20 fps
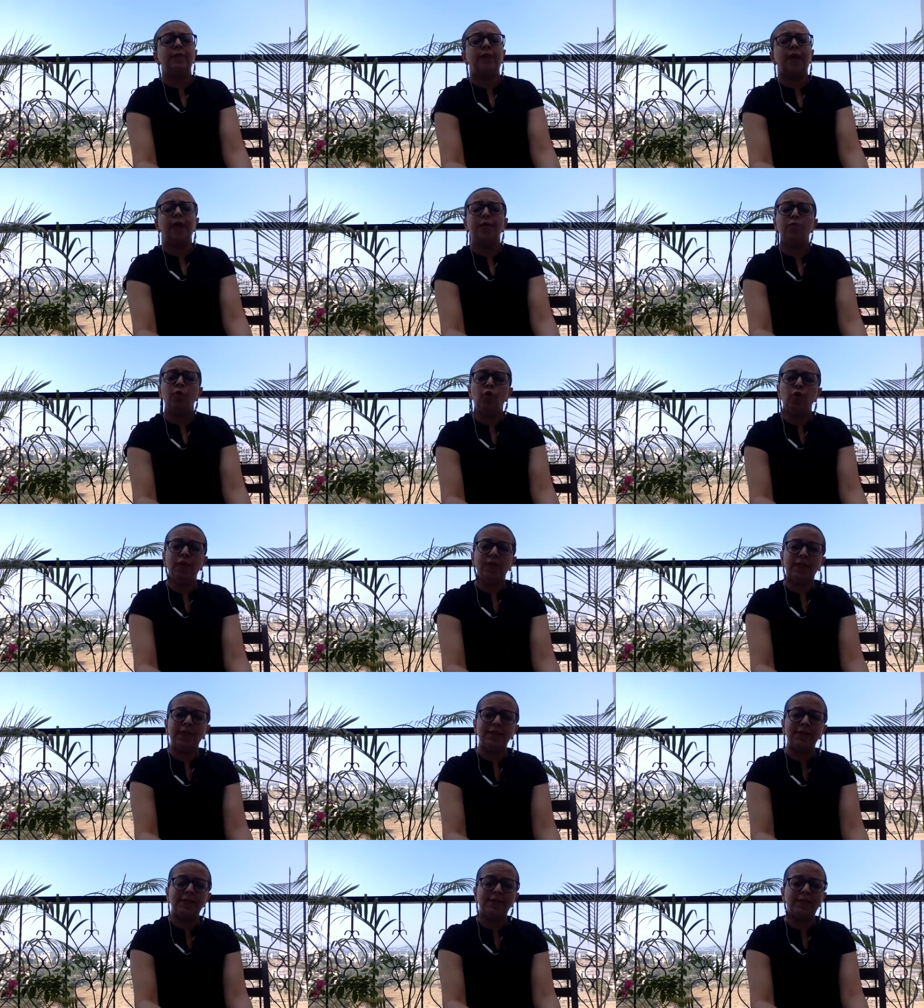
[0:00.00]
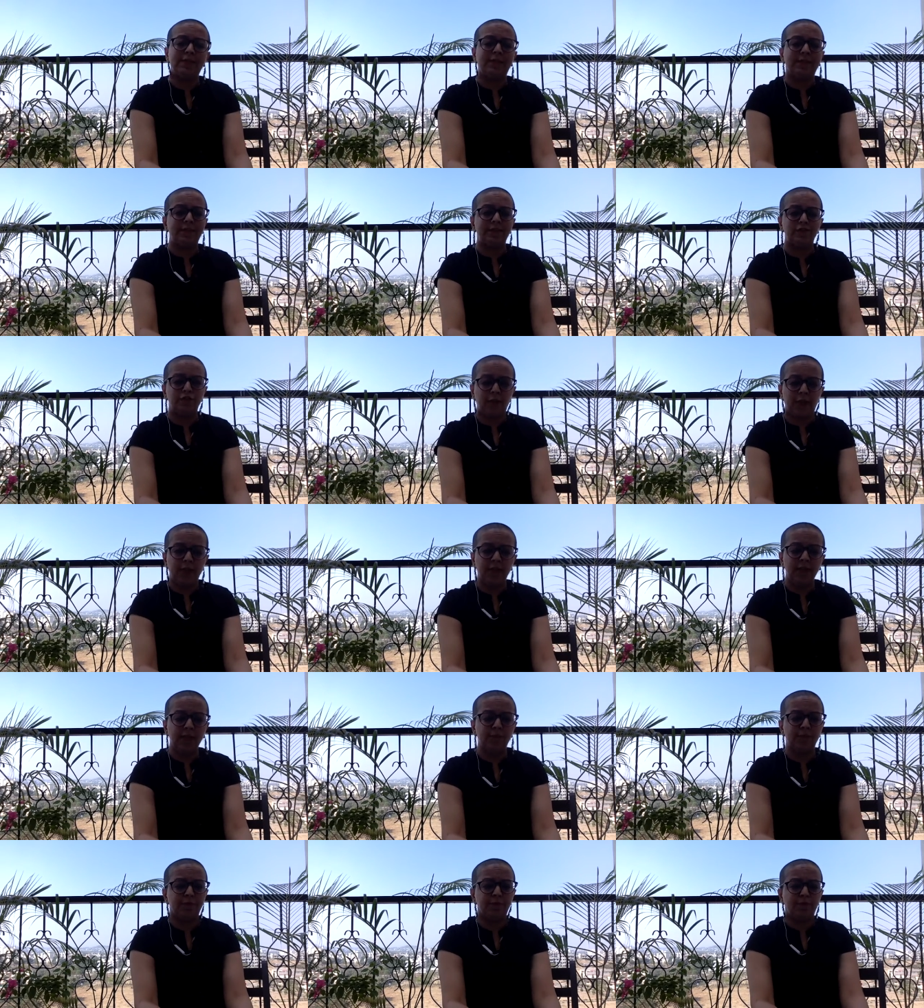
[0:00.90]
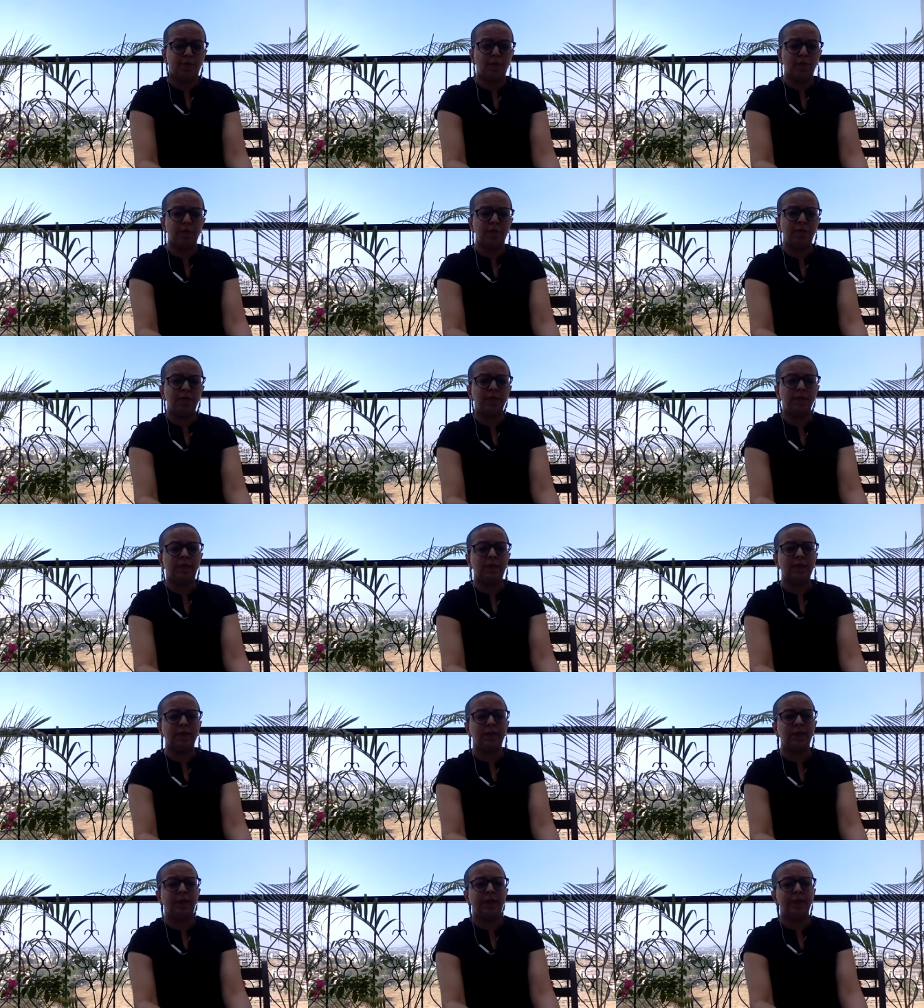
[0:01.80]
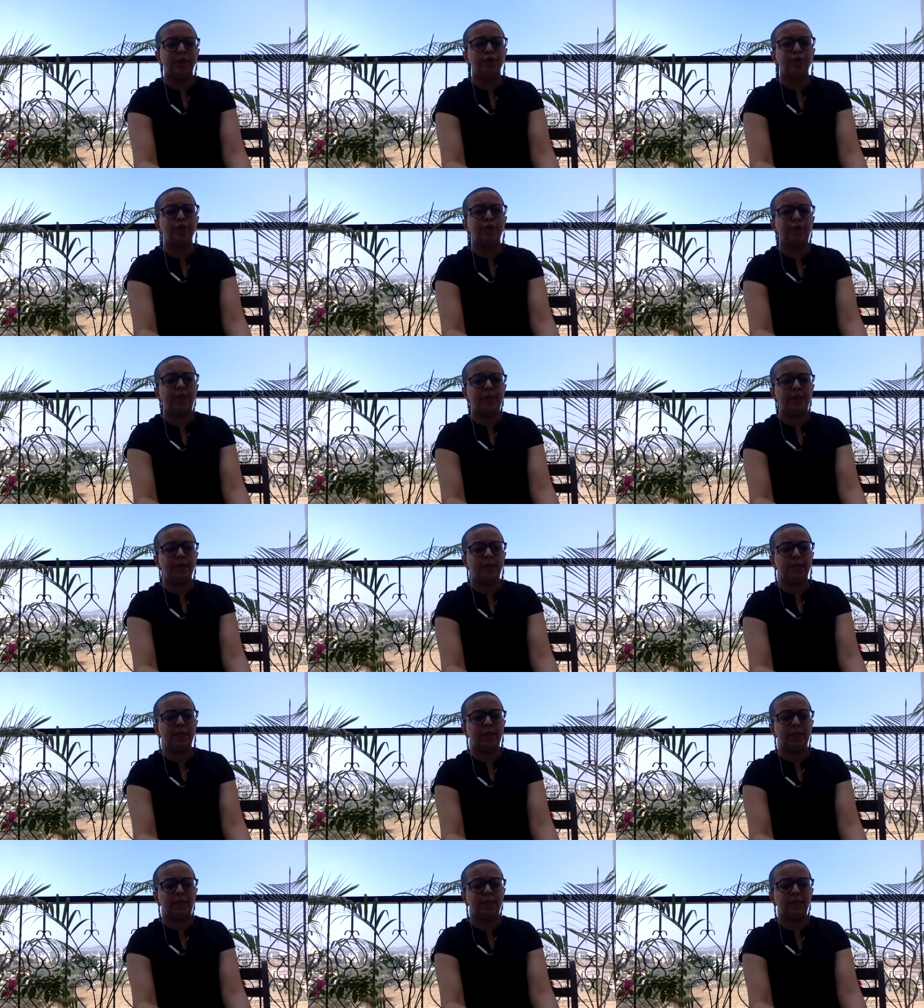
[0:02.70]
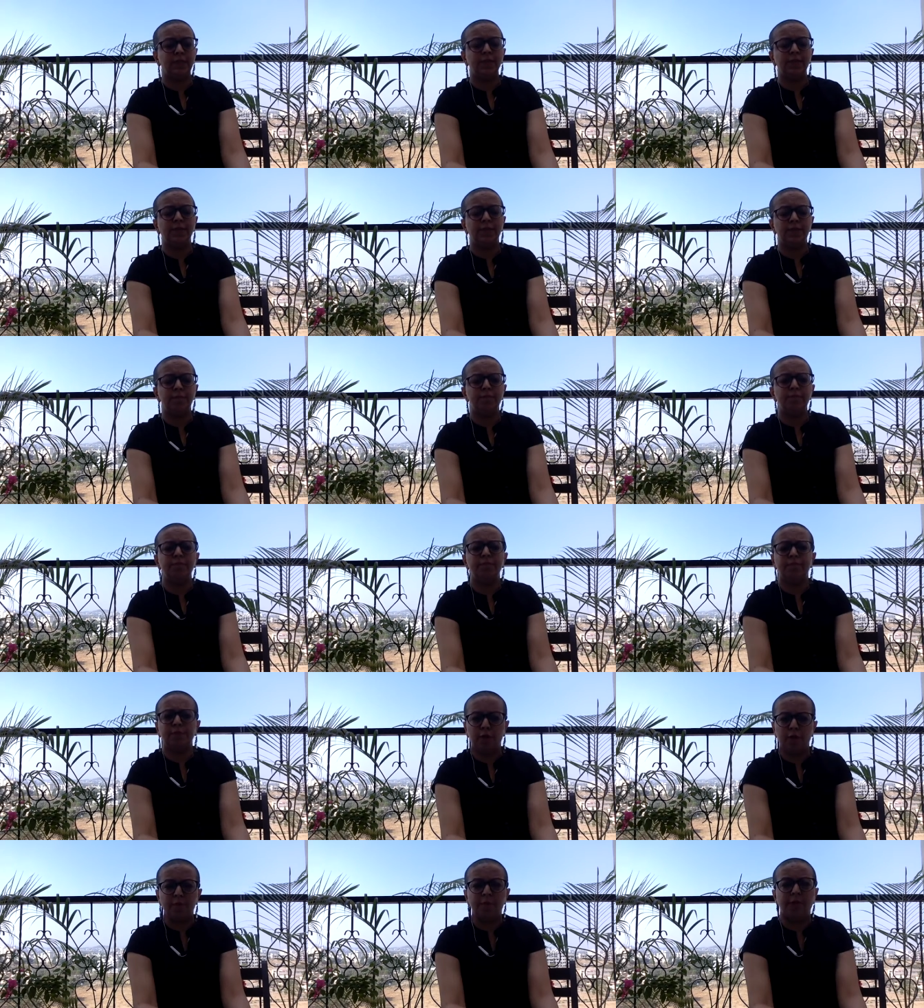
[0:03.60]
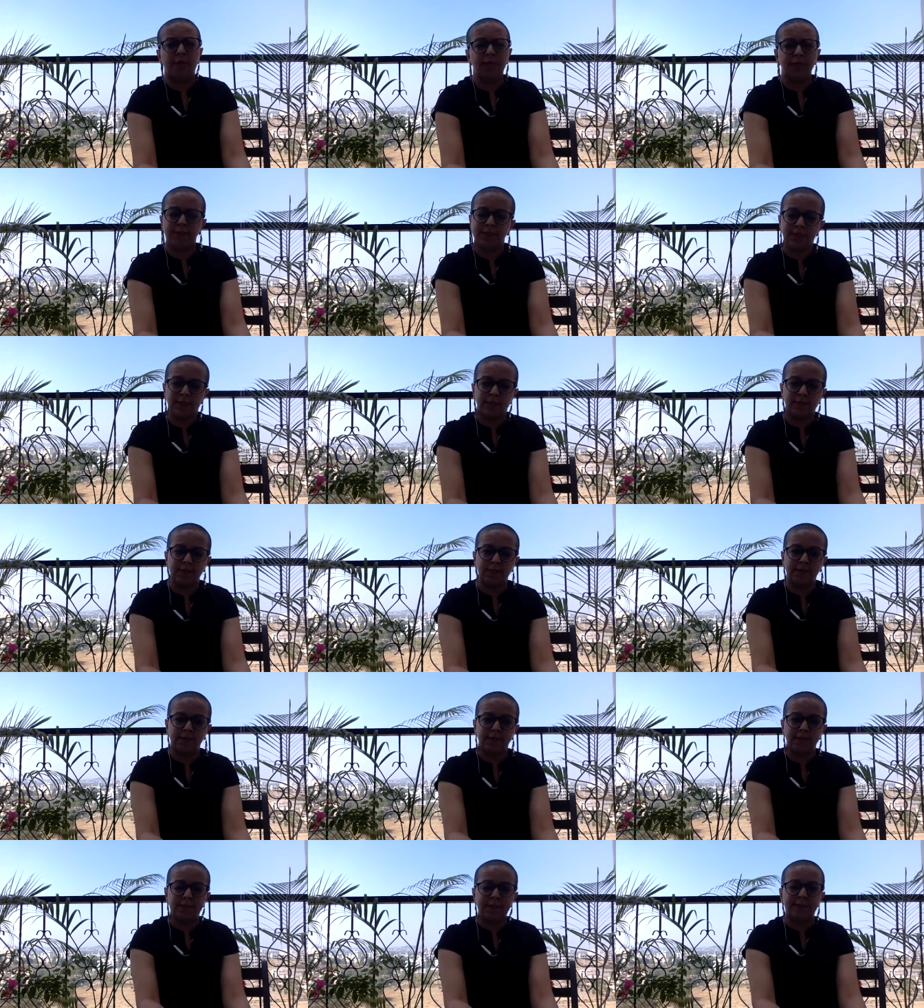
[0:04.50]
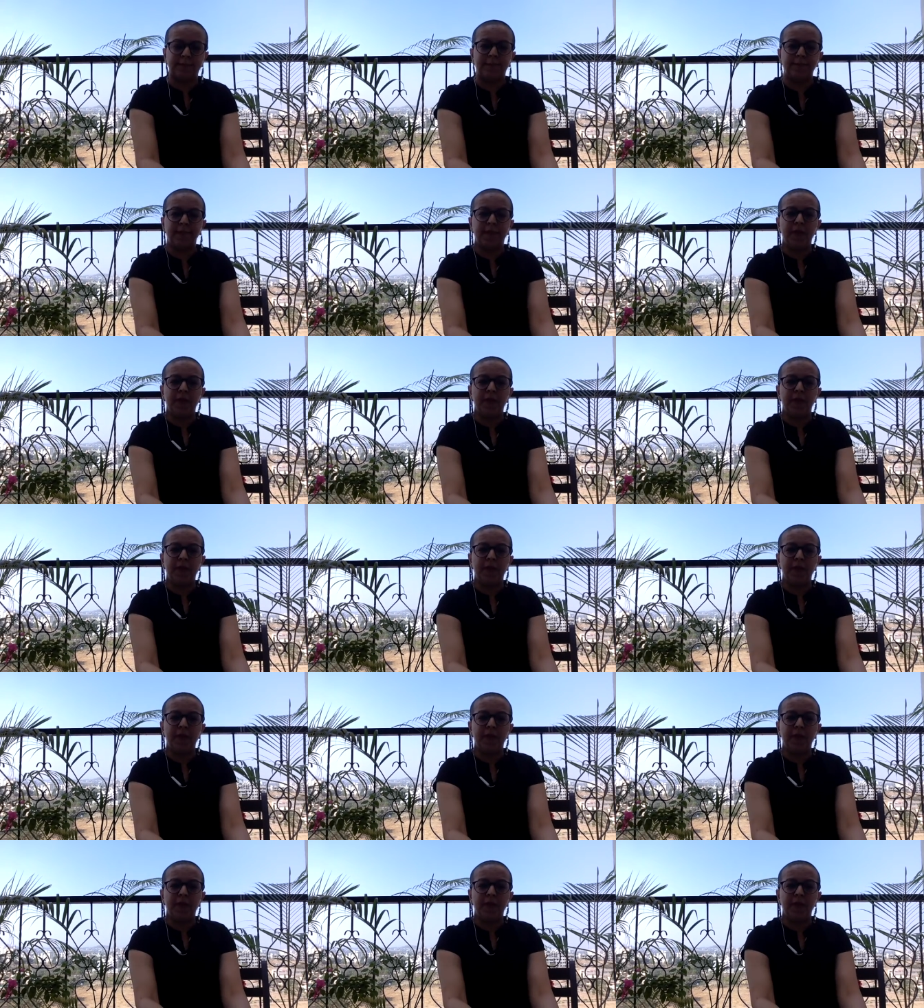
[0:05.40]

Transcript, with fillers: and more recently child performers under the age of 18 years from performing in circuses.